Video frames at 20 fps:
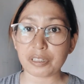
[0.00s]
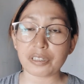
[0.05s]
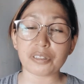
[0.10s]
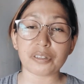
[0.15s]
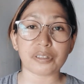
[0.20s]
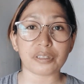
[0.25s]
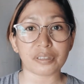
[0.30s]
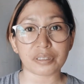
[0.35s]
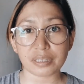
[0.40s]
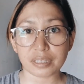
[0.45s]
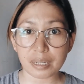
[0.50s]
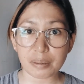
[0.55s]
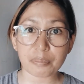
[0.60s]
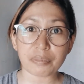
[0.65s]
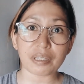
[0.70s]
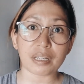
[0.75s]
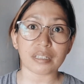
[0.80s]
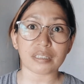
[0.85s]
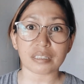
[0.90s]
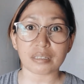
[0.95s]
these are the
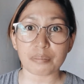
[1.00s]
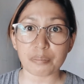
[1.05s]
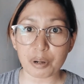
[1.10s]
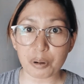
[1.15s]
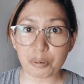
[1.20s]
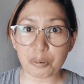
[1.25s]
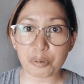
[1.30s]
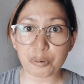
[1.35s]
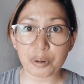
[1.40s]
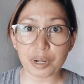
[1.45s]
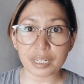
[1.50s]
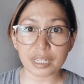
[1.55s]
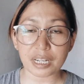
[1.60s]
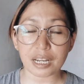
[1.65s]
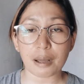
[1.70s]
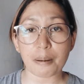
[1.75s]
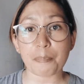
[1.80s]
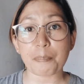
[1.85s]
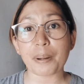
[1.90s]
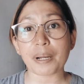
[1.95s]
same things na makukuha
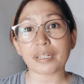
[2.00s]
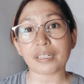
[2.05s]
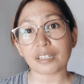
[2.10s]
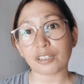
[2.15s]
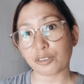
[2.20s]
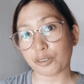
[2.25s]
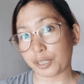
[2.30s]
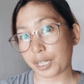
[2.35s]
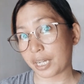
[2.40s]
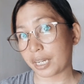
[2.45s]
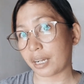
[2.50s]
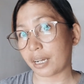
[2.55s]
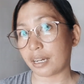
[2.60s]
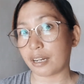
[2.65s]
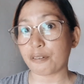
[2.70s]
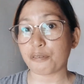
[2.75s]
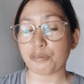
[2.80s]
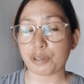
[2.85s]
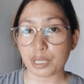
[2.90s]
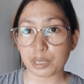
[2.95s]
nila pag nag-connect ka
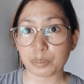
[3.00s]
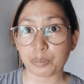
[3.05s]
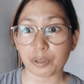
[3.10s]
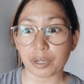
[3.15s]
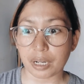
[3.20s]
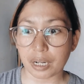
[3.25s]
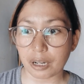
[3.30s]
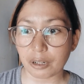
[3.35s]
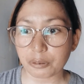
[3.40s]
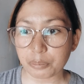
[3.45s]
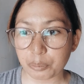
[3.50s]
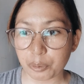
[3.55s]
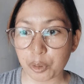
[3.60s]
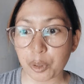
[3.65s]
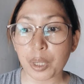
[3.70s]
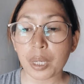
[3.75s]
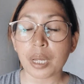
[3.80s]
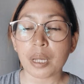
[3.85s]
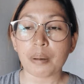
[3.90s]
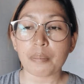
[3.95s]
ng Facebook account mo.
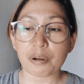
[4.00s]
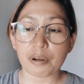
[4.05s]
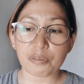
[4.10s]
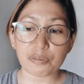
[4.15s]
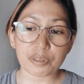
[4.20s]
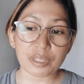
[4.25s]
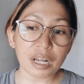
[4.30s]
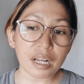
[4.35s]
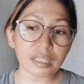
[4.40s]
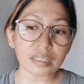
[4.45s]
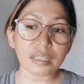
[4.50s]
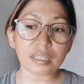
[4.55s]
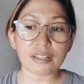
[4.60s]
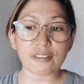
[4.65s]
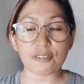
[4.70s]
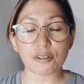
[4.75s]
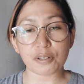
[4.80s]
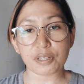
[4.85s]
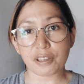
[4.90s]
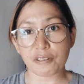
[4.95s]
But if not,
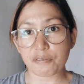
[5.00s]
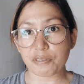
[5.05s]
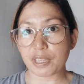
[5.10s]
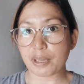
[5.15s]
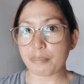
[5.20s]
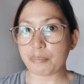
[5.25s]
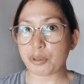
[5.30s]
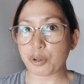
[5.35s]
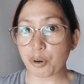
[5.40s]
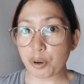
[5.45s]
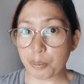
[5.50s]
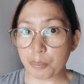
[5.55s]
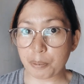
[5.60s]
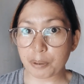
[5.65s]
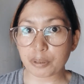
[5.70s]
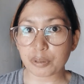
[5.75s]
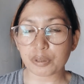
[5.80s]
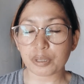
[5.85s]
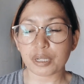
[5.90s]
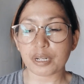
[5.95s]
then you'll give them your
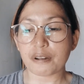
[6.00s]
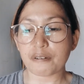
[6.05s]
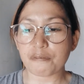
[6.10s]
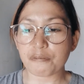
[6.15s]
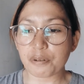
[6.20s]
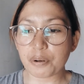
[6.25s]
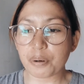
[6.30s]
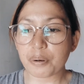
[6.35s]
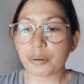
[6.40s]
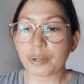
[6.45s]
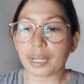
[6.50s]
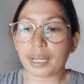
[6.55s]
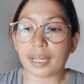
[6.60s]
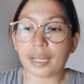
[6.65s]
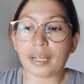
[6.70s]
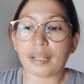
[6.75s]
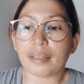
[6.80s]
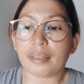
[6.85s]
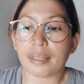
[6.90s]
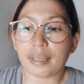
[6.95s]
personal info
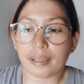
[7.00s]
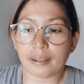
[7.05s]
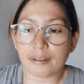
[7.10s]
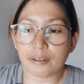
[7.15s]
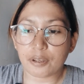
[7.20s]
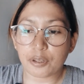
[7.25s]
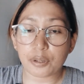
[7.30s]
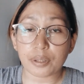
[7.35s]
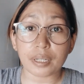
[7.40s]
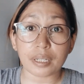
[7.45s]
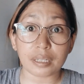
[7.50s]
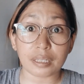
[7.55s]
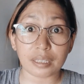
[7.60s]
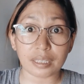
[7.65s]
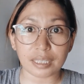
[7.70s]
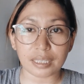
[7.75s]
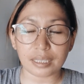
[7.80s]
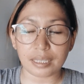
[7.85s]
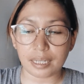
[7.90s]
and then you can click